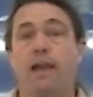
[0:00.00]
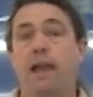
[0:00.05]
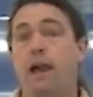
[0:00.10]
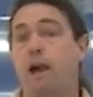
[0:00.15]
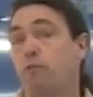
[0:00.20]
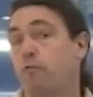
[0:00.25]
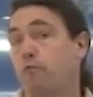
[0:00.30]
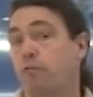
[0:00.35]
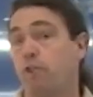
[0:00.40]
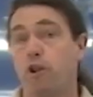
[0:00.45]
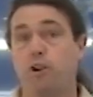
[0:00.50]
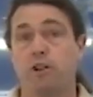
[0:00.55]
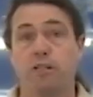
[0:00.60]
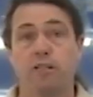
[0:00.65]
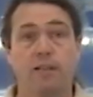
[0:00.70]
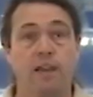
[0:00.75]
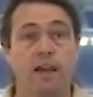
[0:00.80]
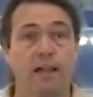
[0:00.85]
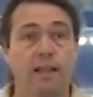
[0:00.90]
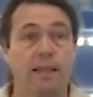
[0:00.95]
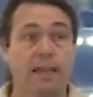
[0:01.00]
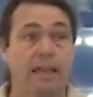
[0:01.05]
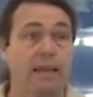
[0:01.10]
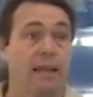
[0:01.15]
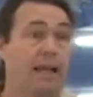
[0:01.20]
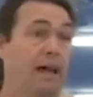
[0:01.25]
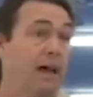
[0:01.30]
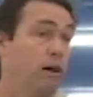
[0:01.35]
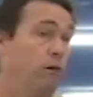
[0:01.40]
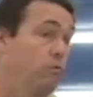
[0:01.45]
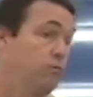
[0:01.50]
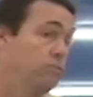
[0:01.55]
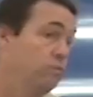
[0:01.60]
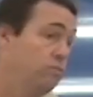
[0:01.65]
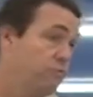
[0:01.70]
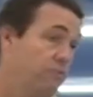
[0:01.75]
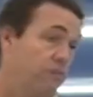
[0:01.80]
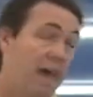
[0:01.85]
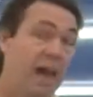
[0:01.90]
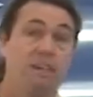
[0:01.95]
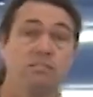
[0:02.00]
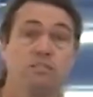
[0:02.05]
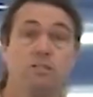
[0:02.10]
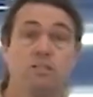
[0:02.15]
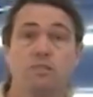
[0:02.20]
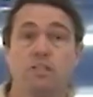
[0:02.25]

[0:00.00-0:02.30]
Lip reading: How far did the guy get? How fast